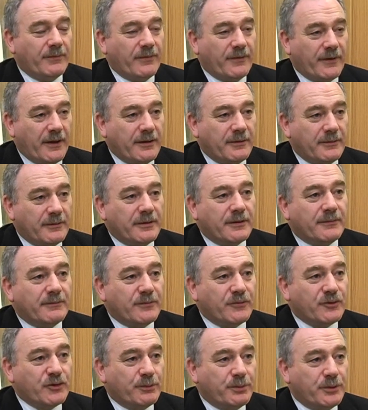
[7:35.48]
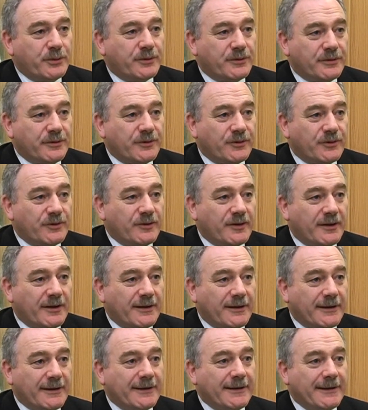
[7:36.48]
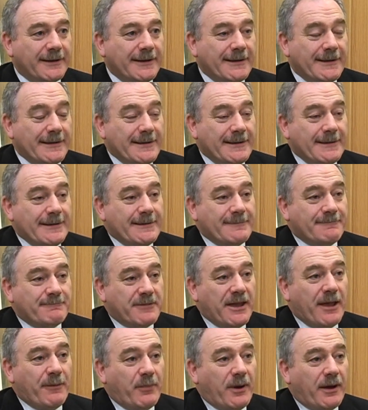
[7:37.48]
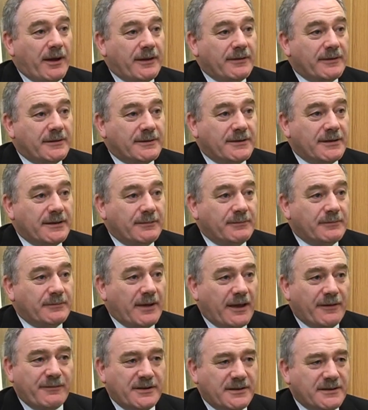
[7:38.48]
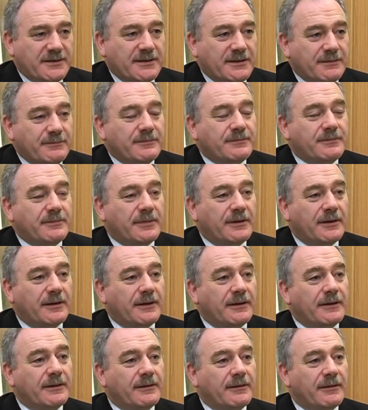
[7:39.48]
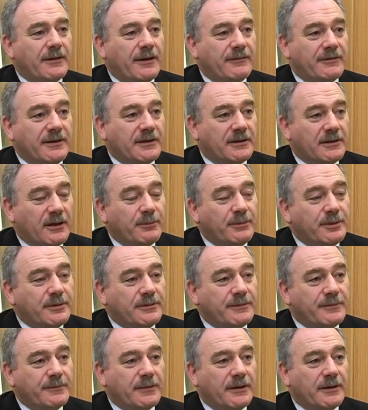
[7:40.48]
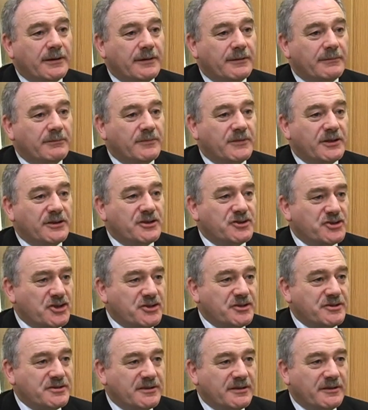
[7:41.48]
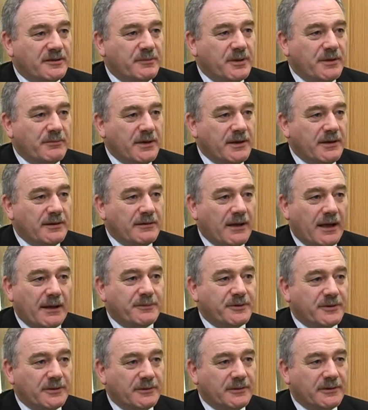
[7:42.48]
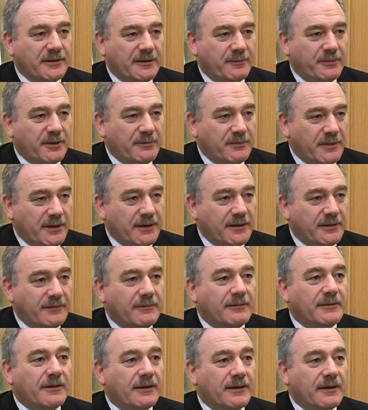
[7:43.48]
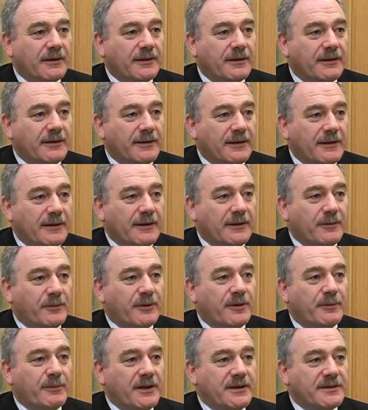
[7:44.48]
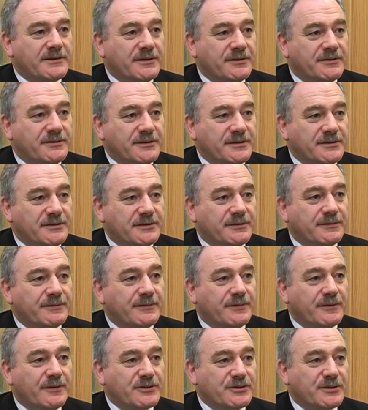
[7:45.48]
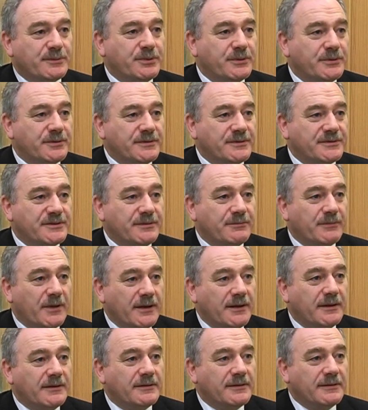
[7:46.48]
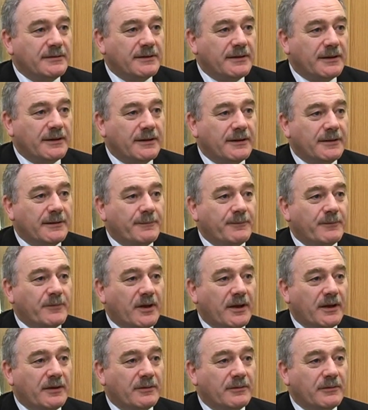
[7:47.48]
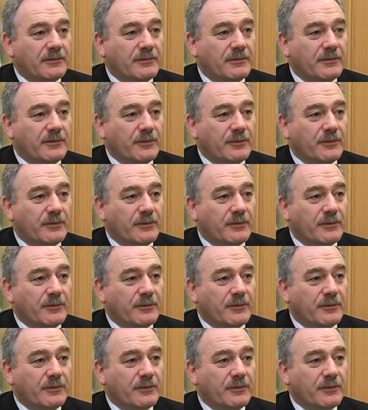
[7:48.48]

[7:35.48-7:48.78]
now that supporters get behind the team, every team, every club. The decisions that have been made absolutely have been made with the best interests of the supporters in mind. And